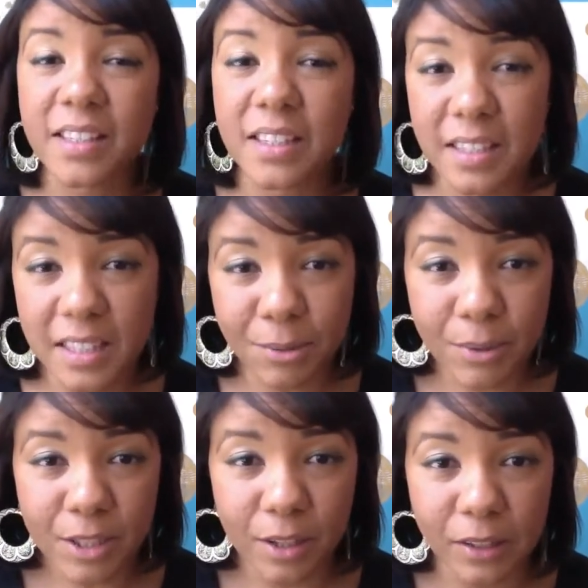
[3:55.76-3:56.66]
see
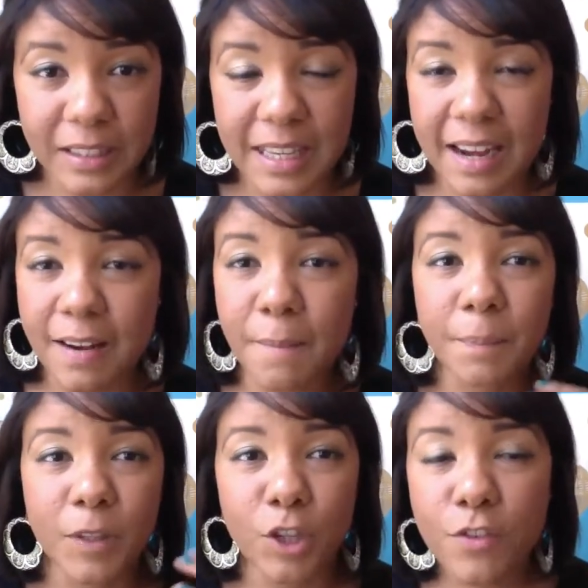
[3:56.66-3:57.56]
results. And
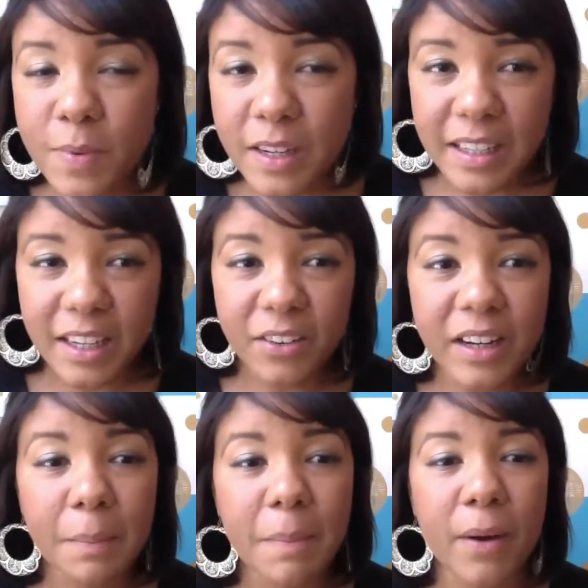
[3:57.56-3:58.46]
you've been
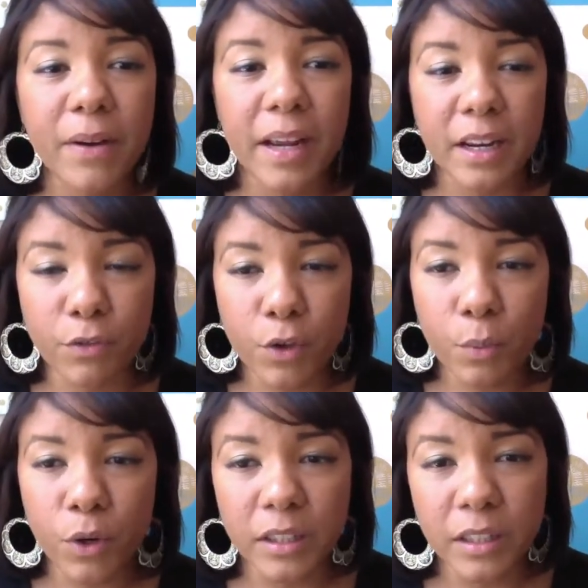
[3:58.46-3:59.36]
hearing about it. If you
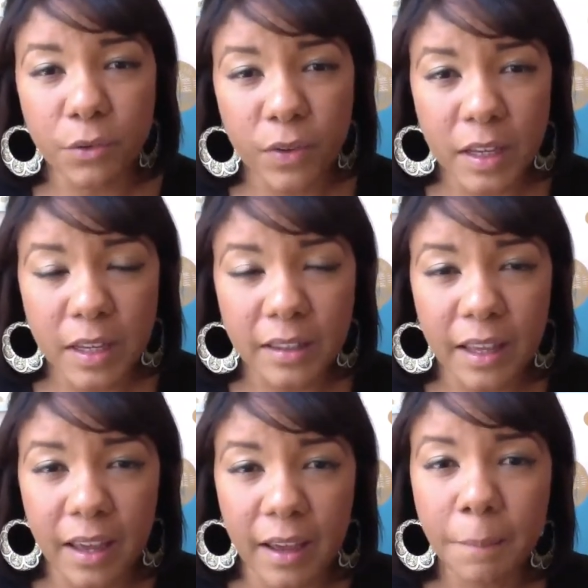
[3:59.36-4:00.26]
were in
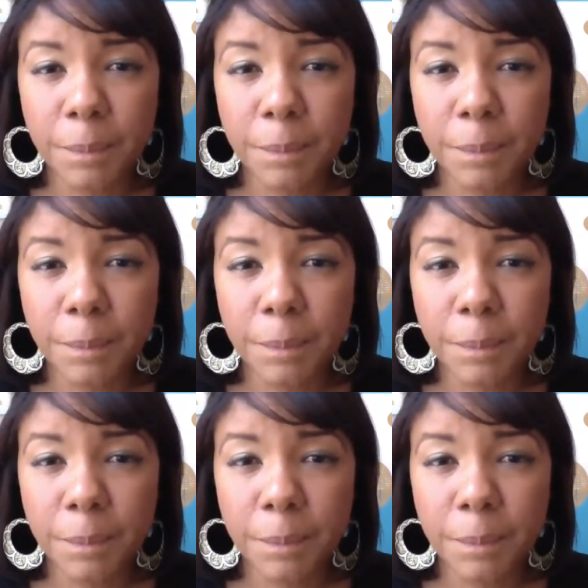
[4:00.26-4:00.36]
the